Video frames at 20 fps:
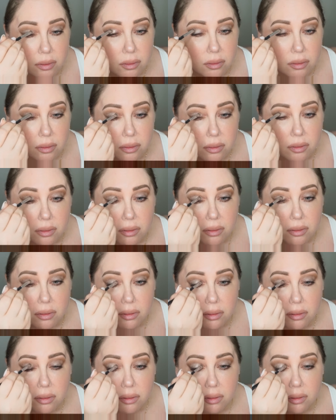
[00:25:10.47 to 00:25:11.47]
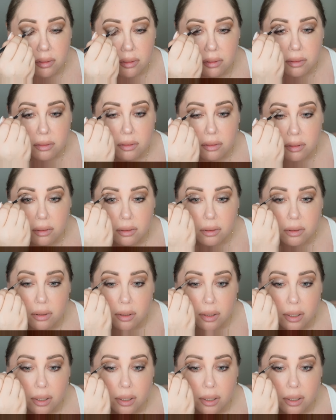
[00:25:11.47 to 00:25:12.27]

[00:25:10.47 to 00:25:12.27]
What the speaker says: (no one is talking)